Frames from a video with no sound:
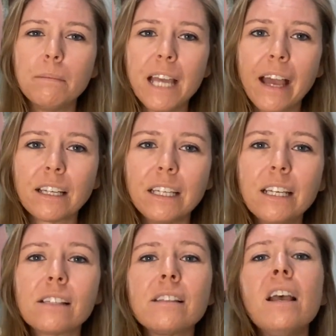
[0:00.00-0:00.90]

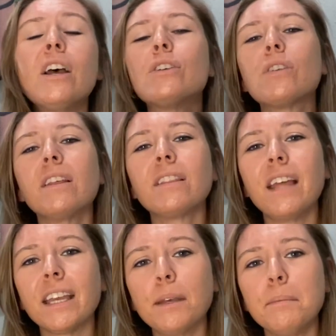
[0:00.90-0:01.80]
techniques so that
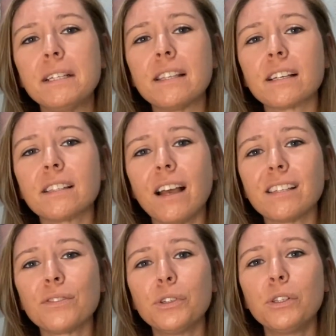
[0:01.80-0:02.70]
they can be
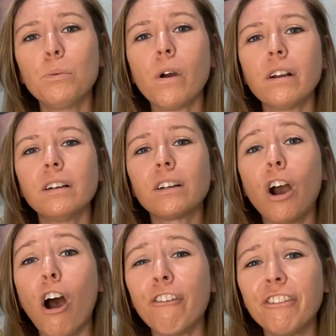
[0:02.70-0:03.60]
successful in the water,
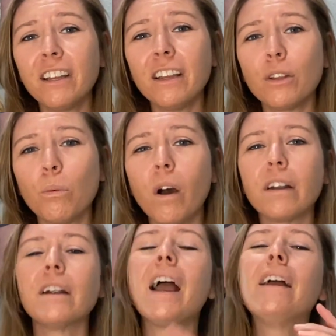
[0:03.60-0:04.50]
confident in the
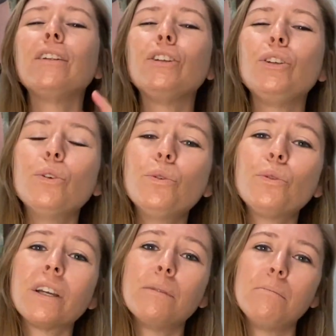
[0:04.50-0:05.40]
water, and you
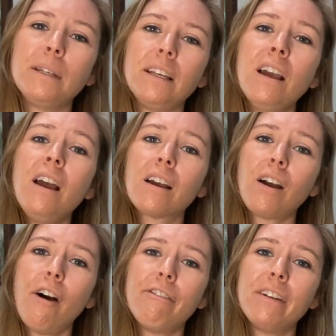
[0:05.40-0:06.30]
can be
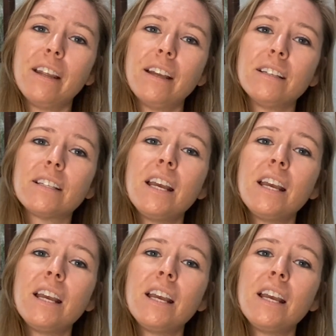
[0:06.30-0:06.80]
confident